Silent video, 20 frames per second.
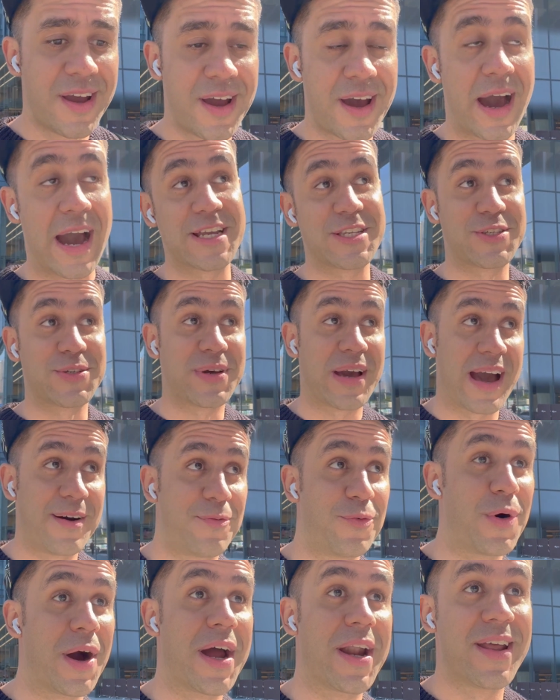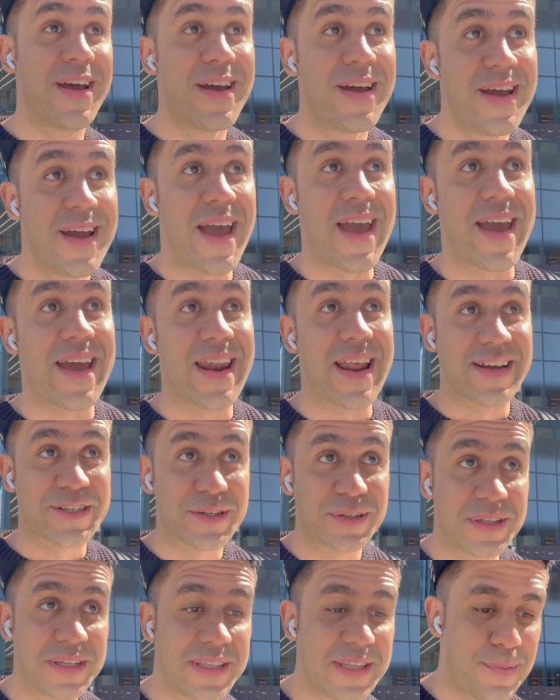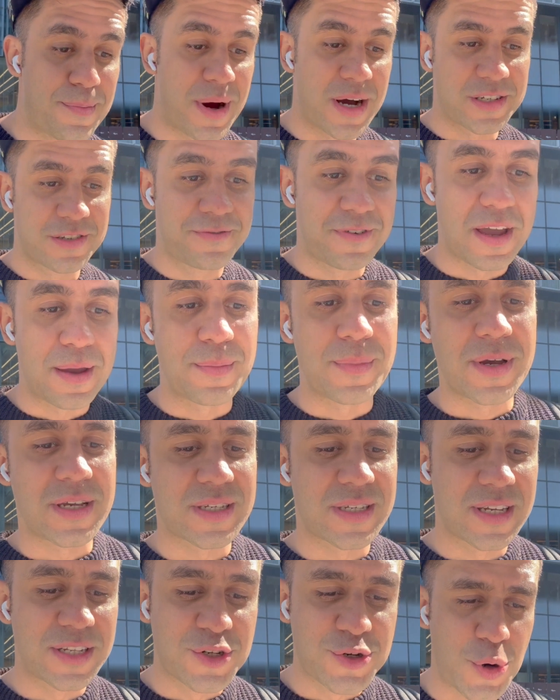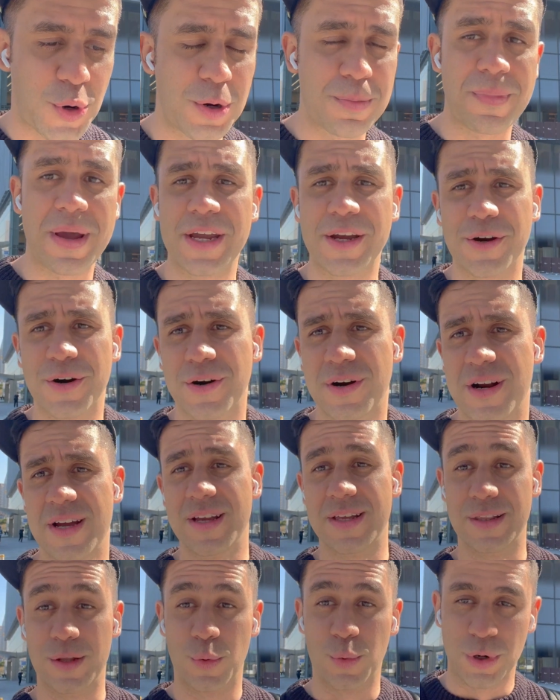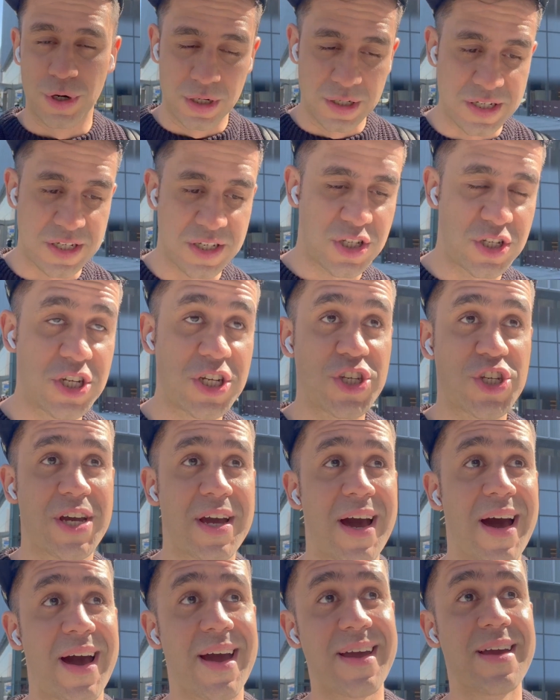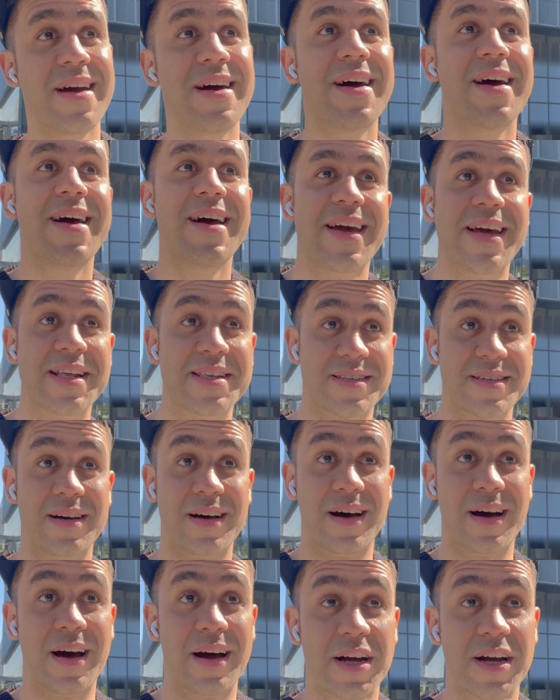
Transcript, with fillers: I did have one. And actually, the most famous drone maker in the world is DJI it's a